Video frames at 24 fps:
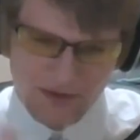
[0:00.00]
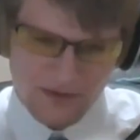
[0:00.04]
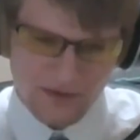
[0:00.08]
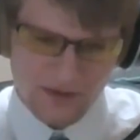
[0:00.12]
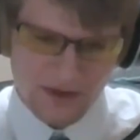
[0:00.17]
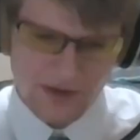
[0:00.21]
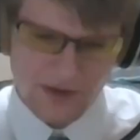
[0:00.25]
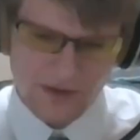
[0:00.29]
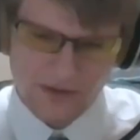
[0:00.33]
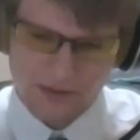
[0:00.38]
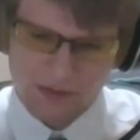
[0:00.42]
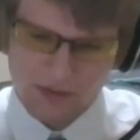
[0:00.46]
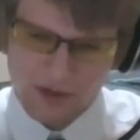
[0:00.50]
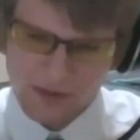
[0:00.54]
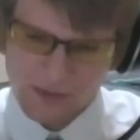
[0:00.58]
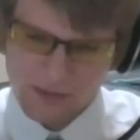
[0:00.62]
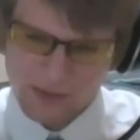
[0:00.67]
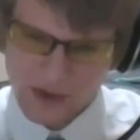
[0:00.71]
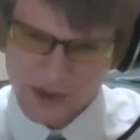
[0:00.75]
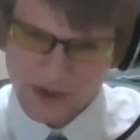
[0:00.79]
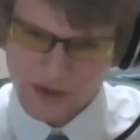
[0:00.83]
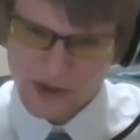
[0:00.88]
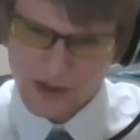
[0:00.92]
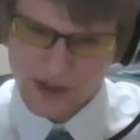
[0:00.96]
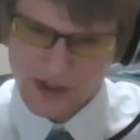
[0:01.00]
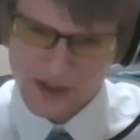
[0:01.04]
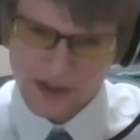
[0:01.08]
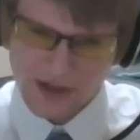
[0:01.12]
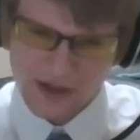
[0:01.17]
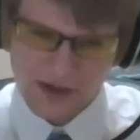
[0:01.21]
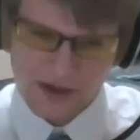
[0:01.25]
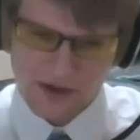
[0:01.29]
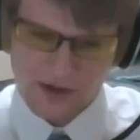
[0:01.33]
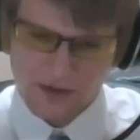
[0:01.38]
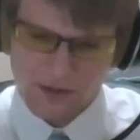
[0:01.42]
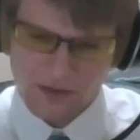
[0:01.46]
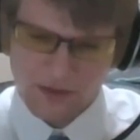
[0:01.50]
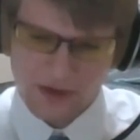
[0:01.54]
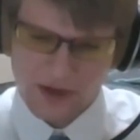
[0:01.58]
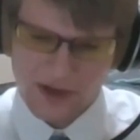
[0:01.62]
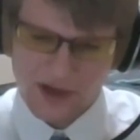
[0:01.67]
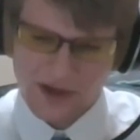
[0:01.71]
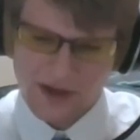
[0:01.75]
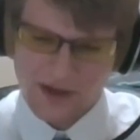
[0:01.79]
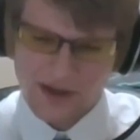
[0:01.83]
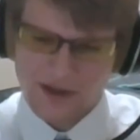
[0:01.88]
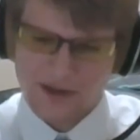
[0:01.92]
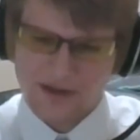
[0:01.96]
That's pretty much it. Oh,
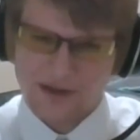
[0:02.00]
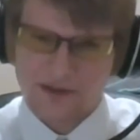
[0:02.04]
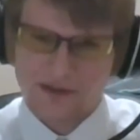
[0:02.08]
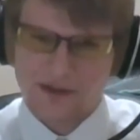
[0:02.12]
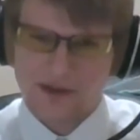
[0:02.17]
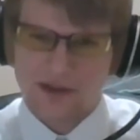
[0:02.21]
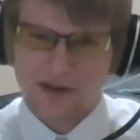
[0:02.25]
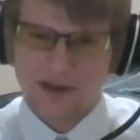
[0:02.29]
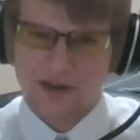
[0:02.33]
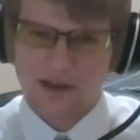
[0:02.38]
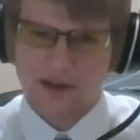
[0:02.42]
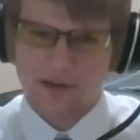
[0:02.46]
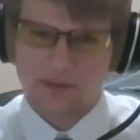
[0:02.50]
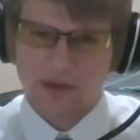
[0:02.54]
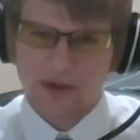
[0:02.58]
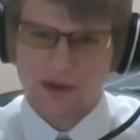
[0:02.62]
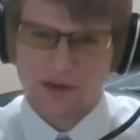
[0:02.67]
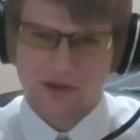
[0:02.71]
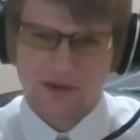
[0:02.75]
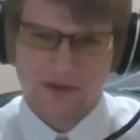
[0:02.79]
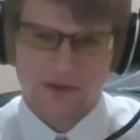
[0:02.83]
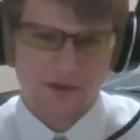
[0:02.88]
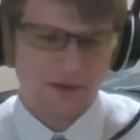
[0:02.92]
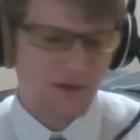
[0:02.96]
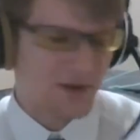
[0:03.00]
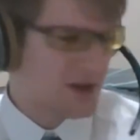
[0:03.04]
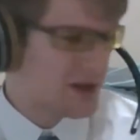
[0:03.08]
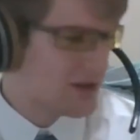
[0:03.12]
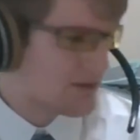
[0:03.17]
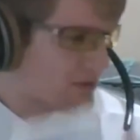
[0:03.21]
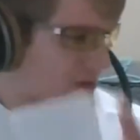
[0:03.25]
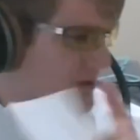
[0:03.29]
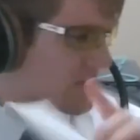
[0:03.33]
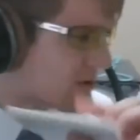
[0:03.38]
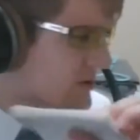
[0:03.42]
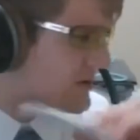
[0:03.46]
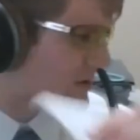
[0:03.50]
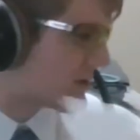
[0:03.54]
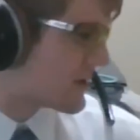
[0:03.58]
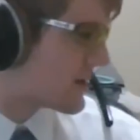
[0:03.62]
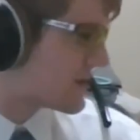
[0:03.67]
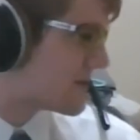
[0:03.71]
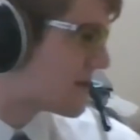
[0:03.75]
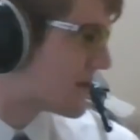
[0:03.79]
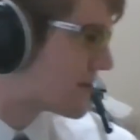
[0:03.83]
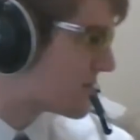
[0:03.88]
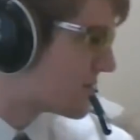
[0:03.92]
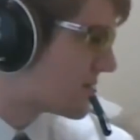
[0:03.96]
and it's in a bunch of different languages, so
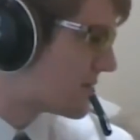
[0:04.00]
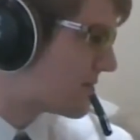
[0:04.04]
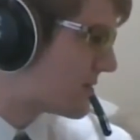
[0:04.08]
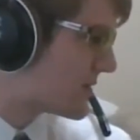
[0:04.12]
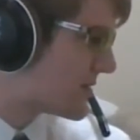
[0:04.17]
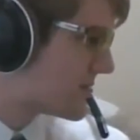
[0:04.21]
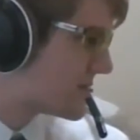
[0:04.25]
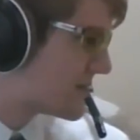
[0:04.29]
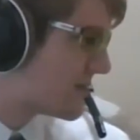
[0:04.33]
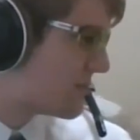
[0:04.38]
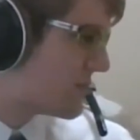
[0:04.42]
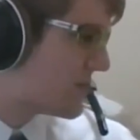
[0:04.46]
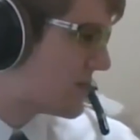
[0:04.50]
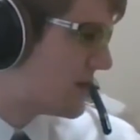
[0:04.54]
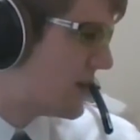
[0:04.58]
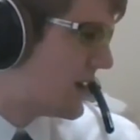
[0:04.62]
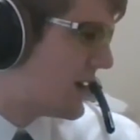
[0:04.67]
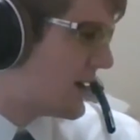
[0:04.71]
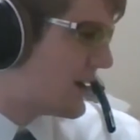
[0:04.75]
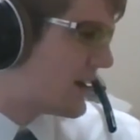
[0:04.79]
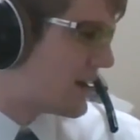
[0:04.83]
that's actually really simple.